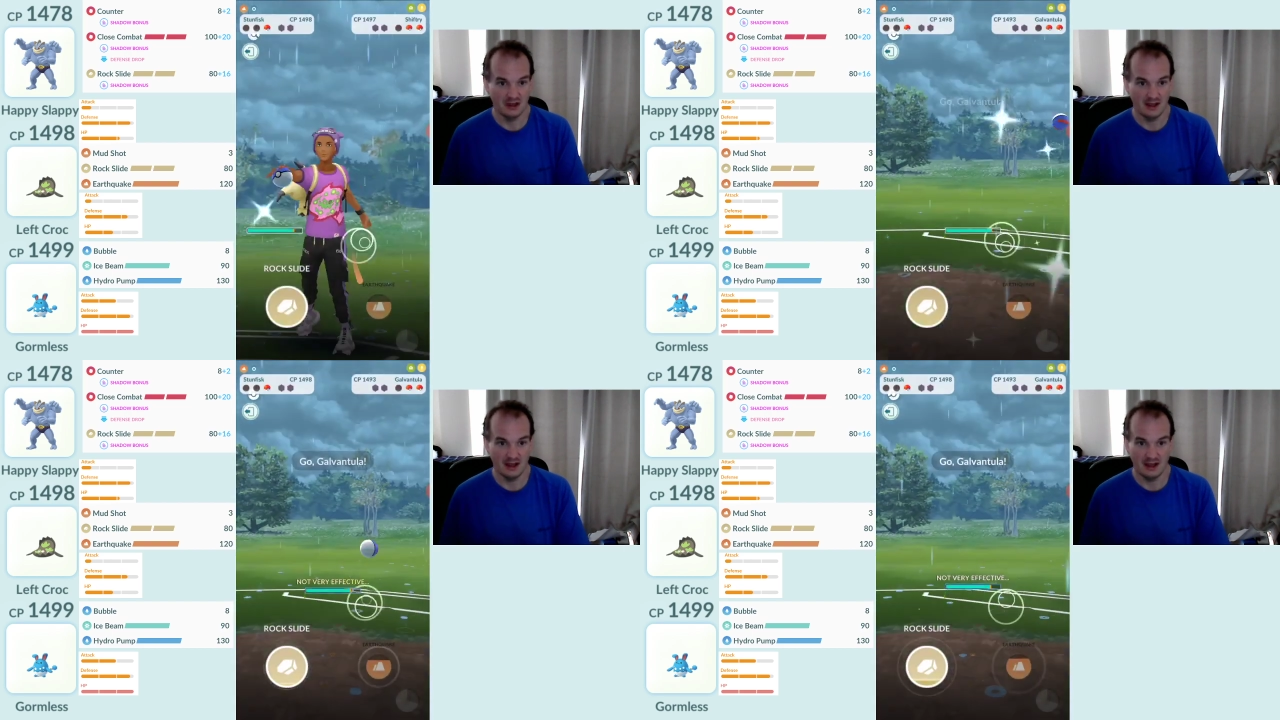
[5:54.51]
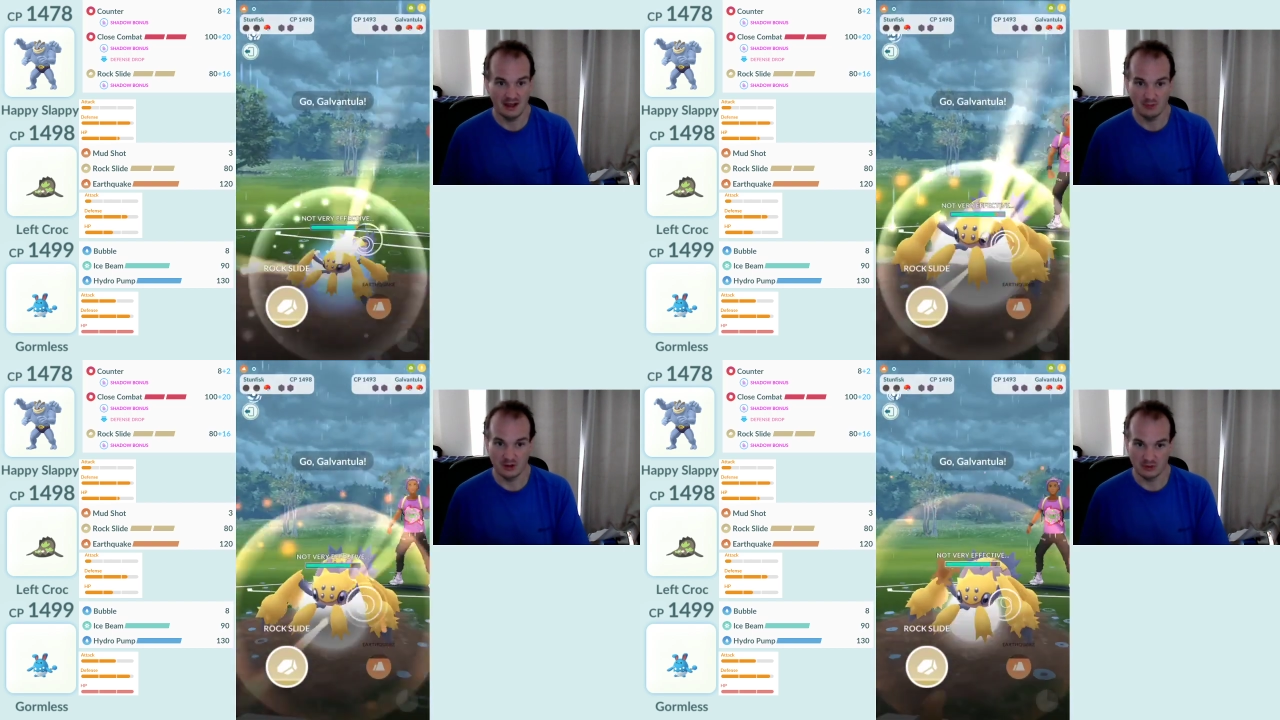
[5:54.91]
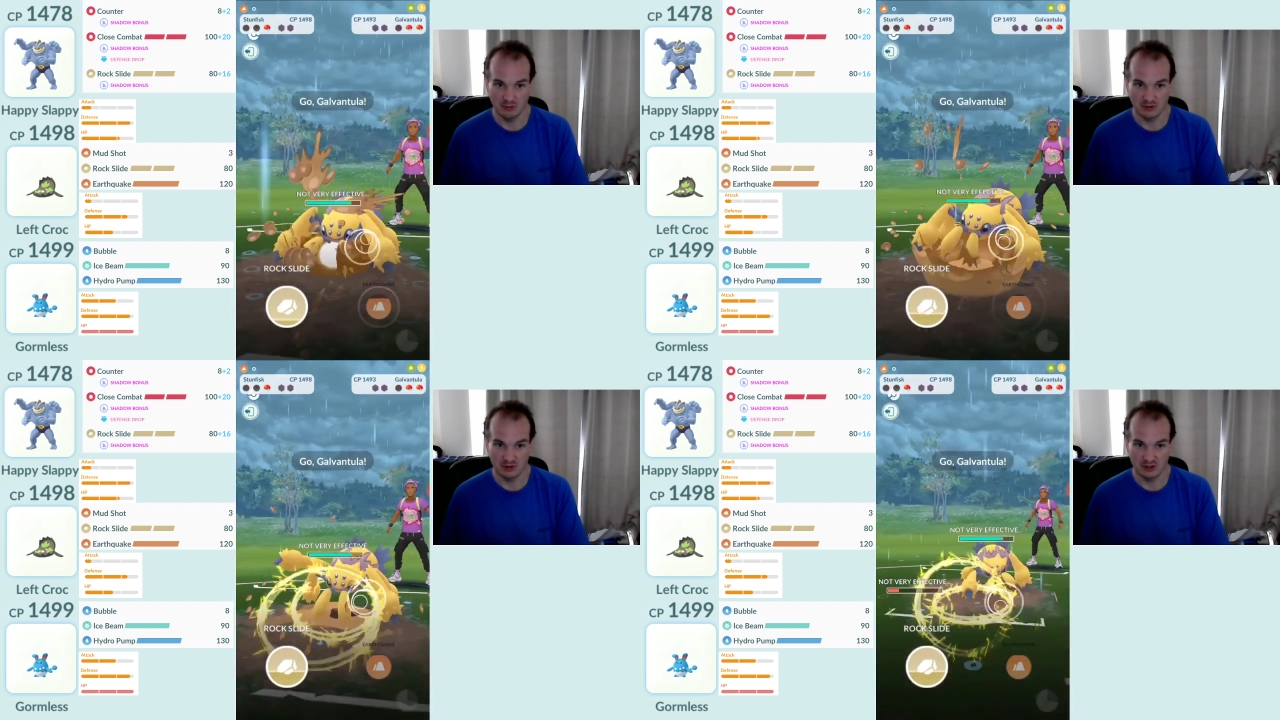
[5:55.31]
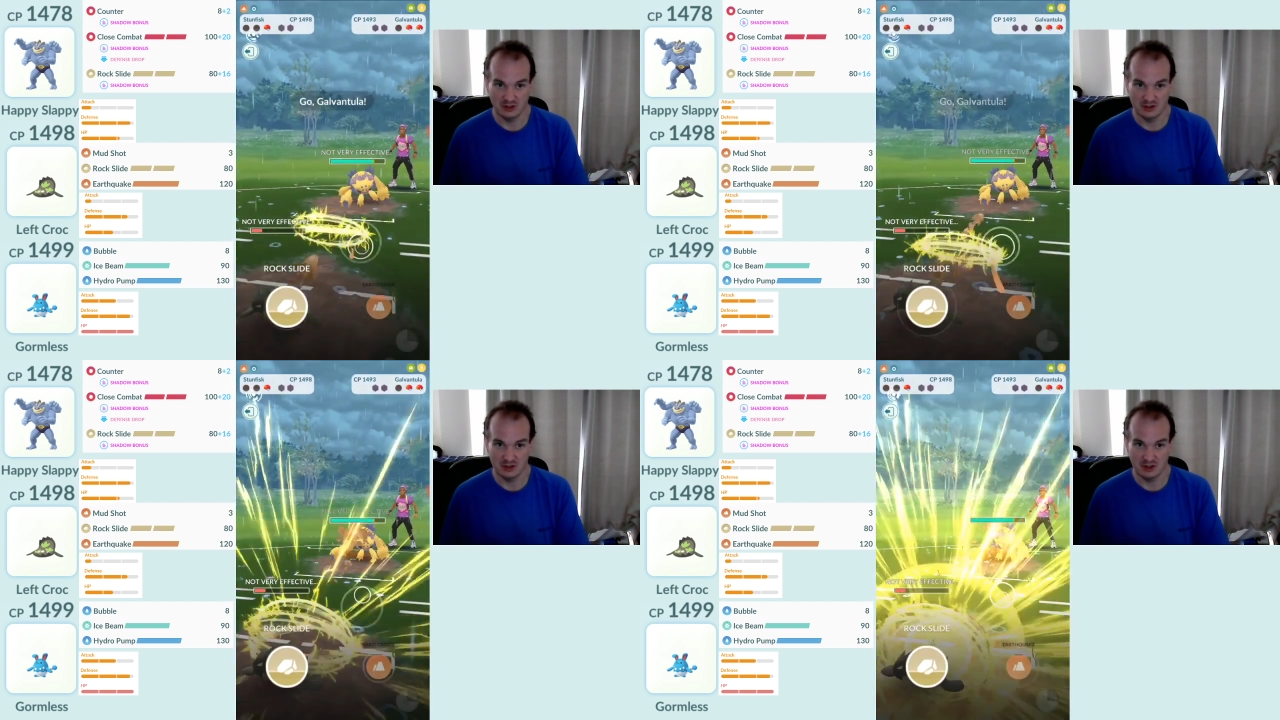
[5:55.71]
and we get to a Rock
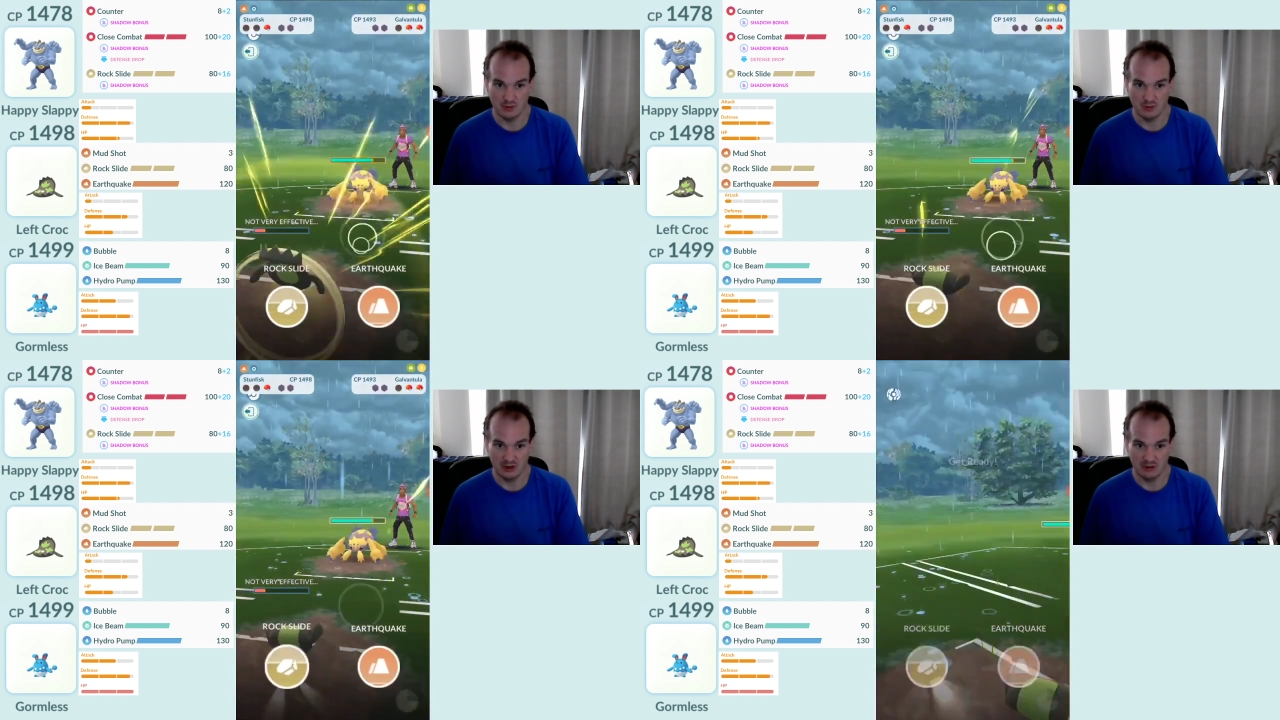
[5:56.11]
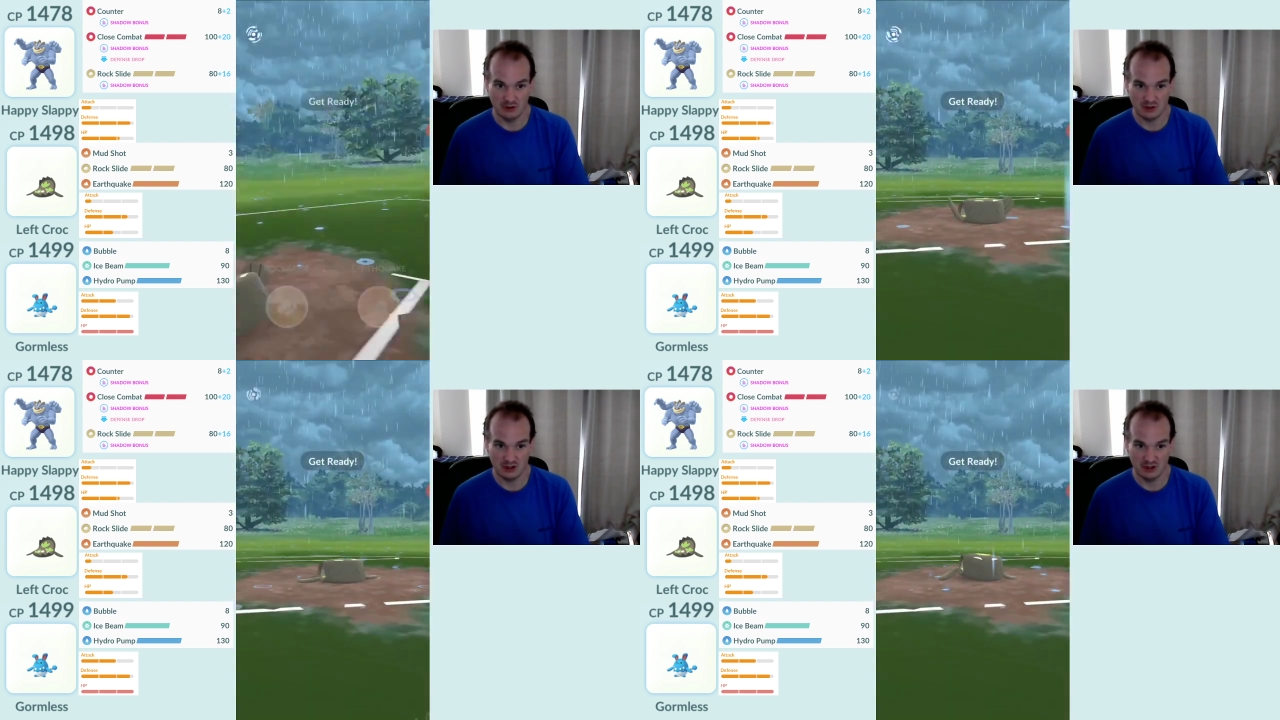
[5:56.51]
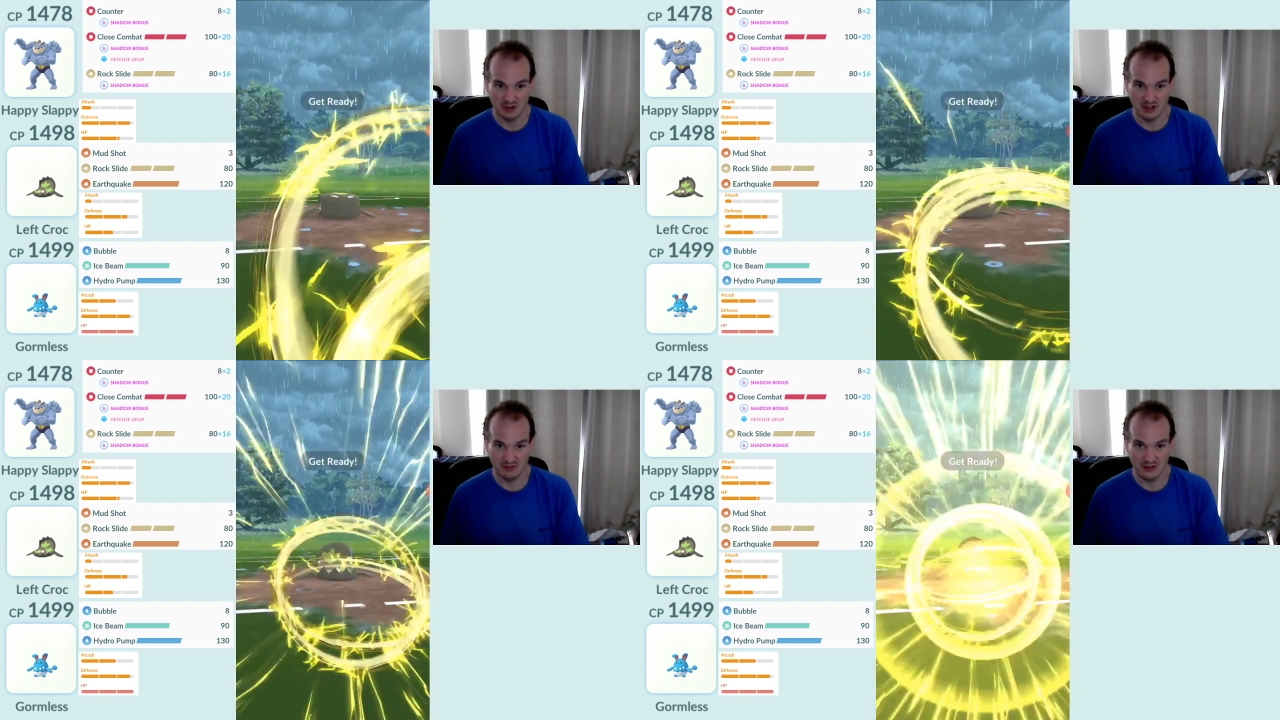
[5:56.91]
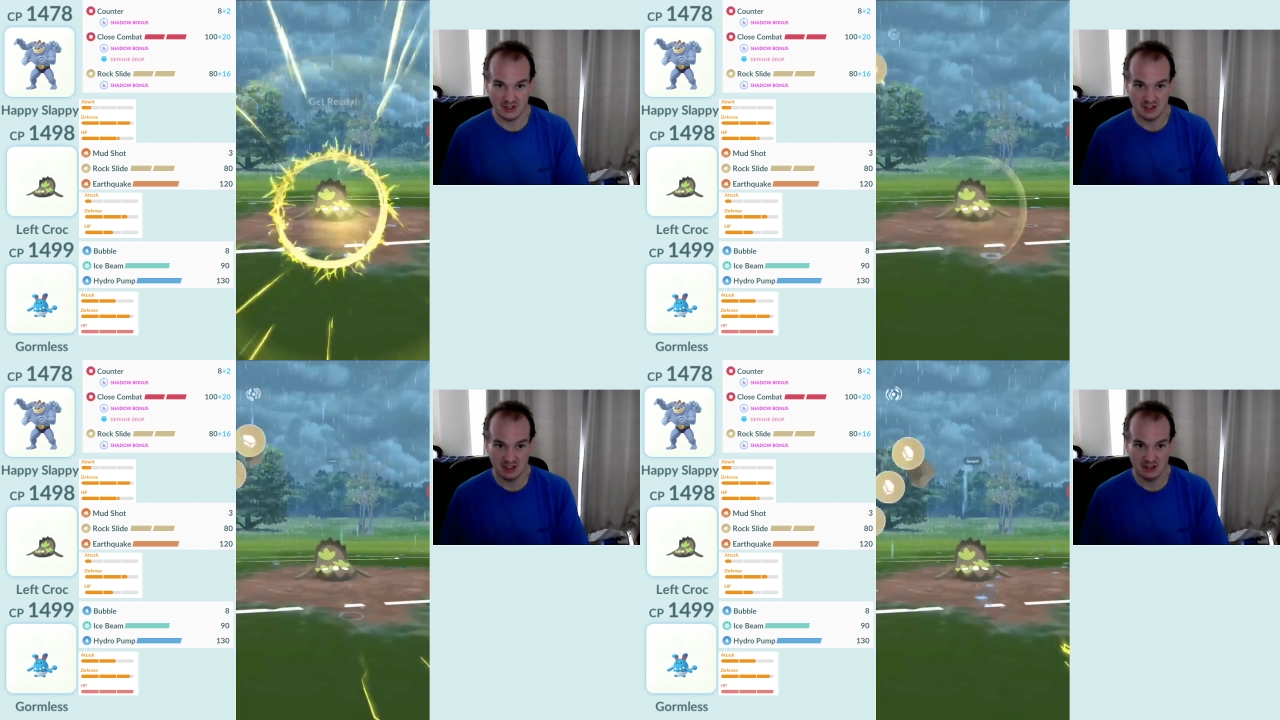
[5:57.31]
Slide. So we're going to Rock Slide the
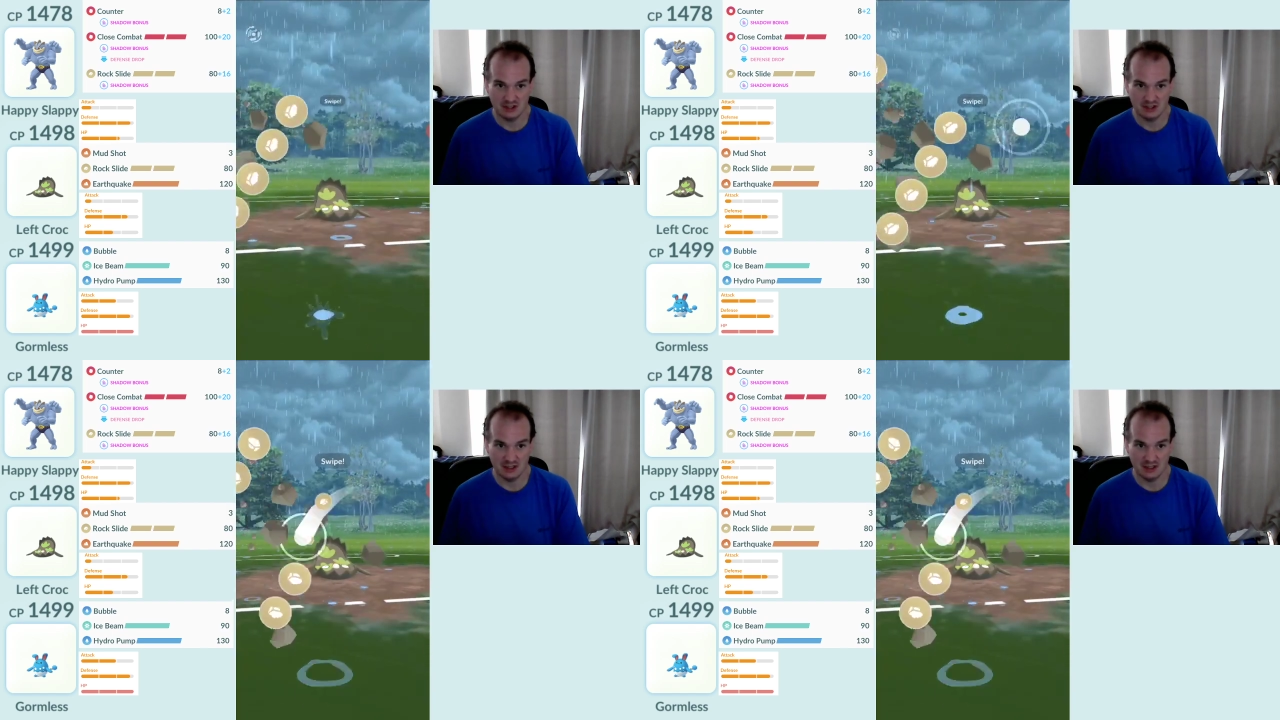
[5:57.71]
Galvantula,